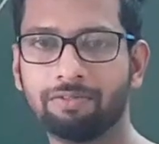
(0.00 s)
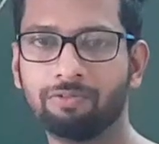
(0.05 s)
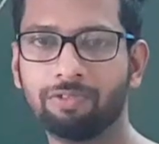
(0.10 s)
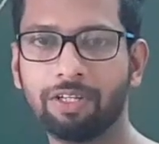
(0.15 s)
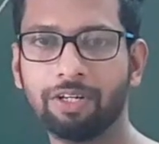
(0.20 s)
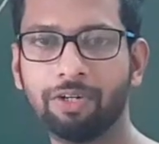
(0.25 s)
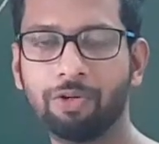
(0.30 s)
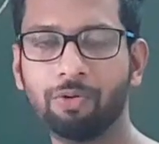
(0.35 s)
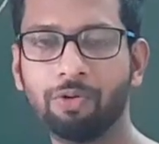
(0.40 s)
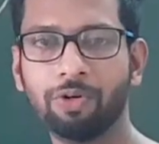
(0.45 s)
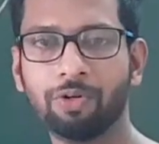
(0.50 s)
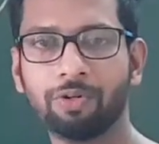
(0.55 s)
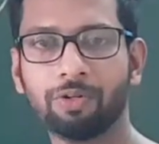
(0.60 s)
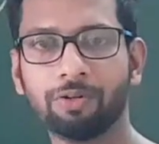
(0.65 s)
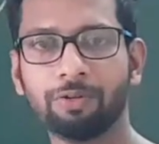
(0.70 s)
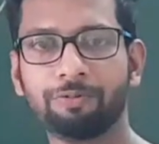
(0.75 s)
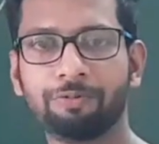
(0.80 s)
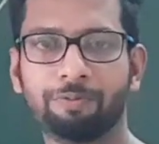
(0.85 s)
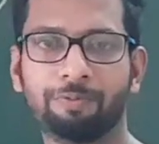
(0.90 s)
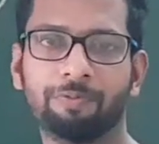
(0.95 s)
The unit
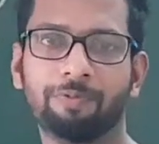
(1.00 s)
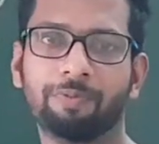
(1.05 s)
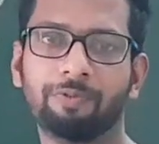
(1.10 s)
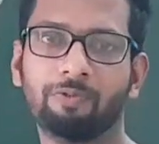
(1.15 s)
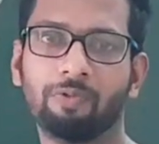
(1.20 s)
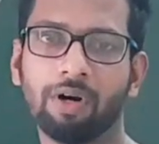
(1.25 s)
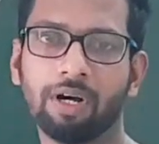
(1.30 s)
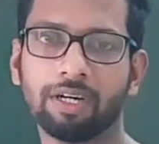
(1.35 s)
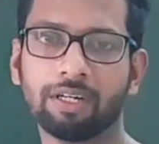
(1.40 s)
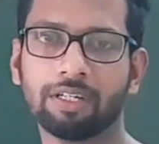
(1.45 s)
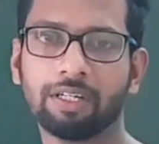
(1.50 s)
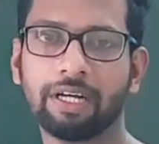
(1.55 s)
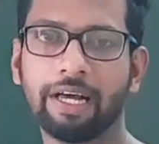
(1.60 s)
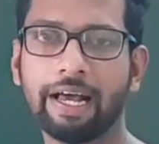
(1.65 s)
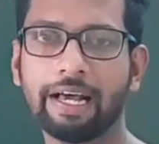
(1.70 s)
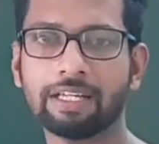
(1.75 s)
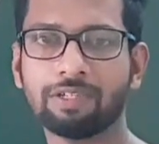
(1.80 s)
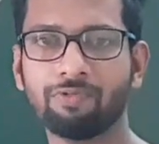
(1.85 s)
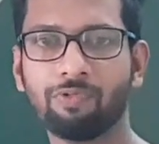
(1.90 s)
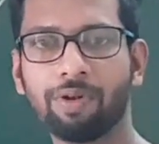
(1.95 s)
of work
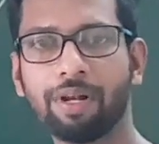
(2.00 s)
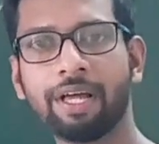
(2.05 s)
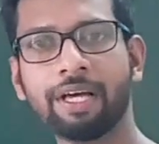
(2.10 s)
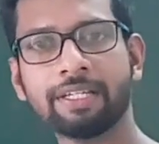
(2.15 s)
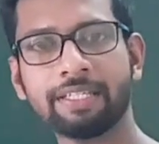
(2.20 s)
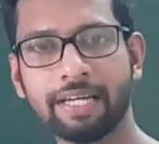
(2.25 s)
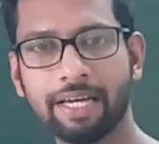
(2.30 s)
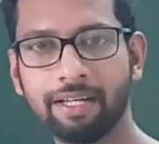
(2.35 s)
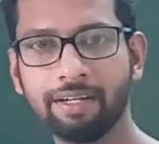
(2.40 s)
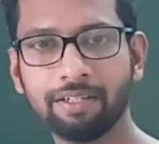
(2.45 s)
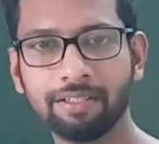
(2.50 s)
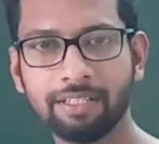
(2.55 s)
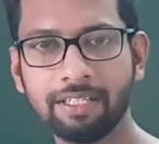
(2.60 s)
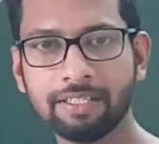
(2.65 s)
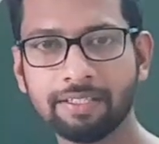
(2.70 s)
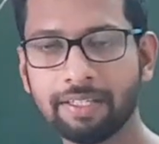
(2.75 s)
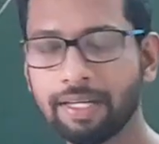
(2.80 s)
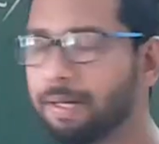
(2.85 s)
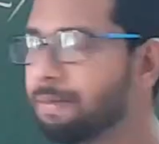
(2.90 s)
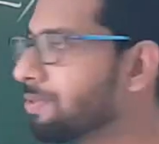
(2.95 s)
as well as energy
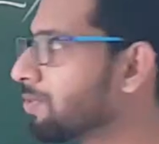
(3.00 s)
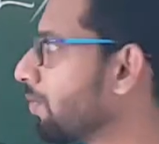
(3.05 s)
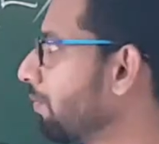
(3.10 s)
same.